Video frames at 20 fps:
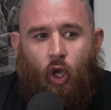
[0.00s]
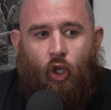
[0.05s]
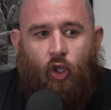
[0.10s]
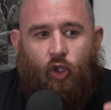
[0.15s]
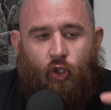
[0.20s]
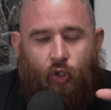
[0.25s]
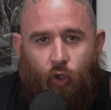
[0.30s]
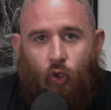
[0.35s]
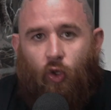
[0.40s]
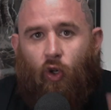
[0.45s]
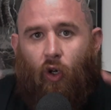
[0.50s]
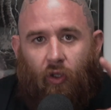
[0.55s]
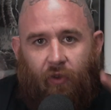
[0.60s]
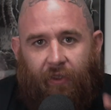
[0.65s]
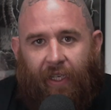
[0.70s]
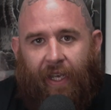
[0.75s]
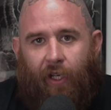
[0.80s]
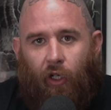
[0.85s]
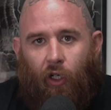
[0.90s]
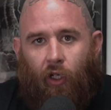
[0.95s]
Sooner or
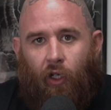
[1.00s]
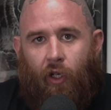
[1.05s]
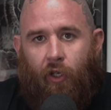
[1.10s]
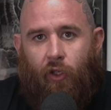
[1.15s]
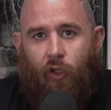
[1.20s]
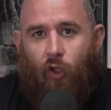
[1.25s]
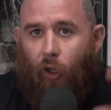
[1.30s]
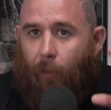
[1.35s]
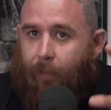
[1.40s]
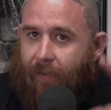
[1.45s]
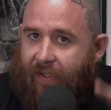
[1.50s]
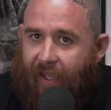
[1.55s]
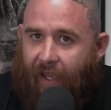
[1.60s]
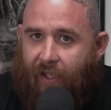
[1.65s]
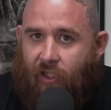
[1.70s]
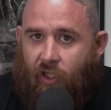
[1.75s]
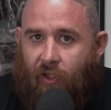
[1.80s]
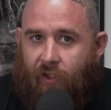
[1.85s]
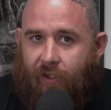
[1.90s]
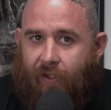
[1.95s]
later, your
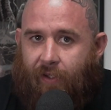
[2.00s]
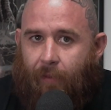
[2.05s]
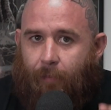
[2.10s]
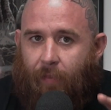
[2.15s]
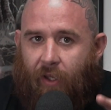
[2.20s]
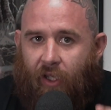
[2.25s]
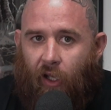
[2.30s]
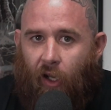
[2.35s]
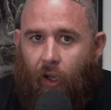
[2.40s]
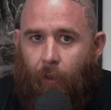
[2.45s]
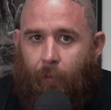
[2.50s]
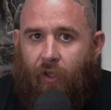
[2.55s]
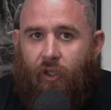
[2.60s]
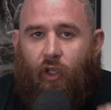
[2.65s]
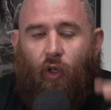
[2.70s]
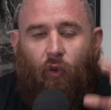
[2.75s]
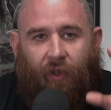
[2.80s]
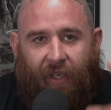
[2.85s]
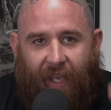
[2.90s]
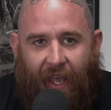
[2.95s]
obsessions become
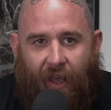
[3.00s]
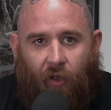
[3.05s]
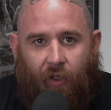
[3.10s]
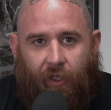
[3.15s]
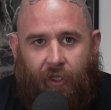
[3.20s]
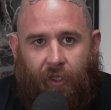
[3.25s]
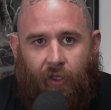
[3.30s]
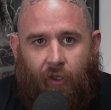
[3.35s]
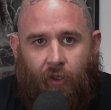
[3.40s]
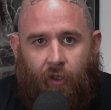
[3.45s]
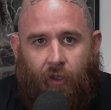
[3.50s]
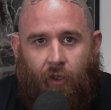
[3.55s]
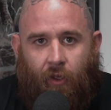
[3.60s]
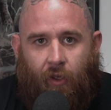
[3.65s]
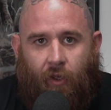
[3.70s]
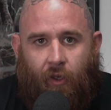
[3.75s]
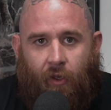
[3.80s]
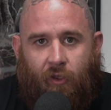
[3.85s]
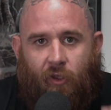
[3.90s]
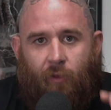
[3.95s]
your reality.
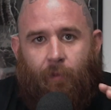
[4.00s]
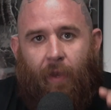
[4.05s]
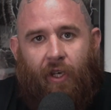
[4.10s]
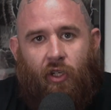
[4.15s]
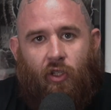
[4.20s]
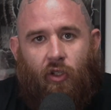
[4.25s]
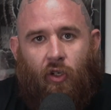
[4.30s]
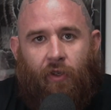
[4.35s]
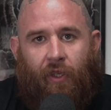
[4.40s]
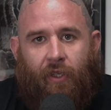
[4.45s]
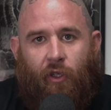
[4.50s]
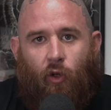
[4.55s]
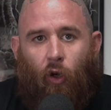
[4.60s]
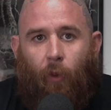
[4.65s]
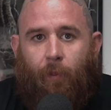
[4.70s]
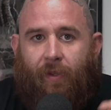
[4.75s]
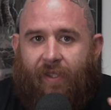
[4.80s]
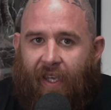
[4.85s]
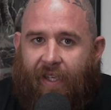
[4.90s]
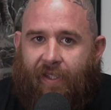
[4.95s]
So make sure that you are
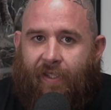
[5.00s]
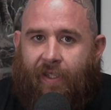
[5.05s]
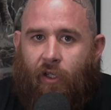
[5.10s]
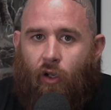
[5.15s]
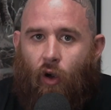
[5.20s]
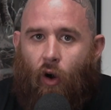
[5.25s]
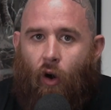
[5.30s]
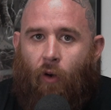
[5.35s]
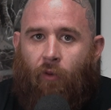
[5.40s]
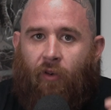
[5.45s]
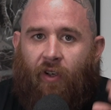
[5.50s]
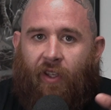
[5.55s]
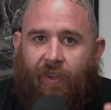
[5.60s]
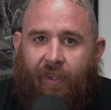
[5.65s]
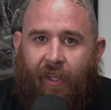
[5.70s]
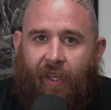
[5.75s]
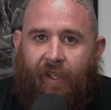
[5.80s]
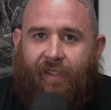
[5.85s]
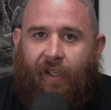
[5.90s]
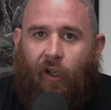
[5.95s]
obsessing over the
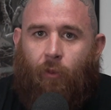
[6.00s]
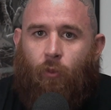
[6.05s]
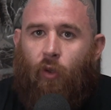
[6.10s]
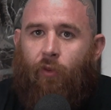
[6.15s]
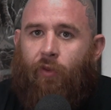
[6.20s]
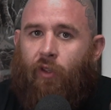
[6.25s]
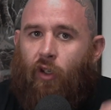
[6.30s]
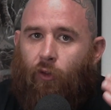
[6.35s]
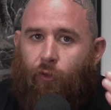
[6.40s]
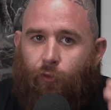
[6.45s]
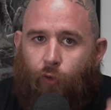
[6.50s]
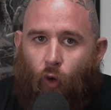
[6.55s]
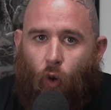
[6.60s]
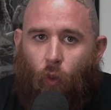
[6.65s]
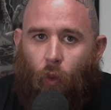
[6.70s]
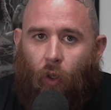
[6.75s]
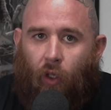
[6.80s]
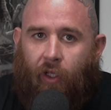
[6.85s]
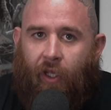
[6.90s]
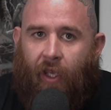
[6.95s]
things that are moving you
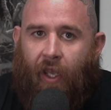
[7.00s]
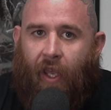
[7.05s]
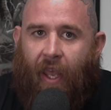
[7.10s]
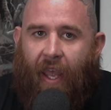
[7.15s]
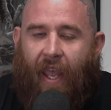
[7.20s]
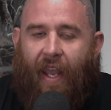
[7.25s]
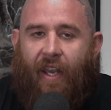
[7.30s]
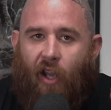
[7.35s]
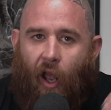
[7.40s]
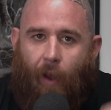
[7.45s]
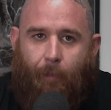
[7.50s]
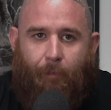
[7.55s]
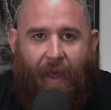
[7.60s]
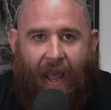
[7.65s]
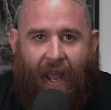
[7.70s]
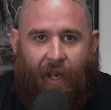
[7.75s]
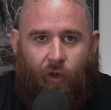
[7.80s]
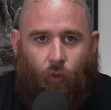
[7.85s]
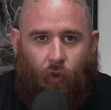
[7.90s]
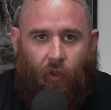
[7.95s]
forward and not
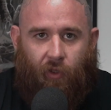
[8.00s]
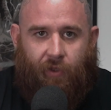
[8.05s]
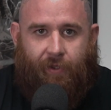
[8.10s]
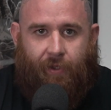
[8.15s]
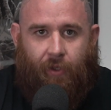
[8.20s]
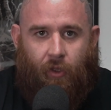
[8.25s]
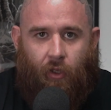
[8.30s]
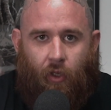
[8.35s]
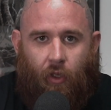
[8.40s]
backwards.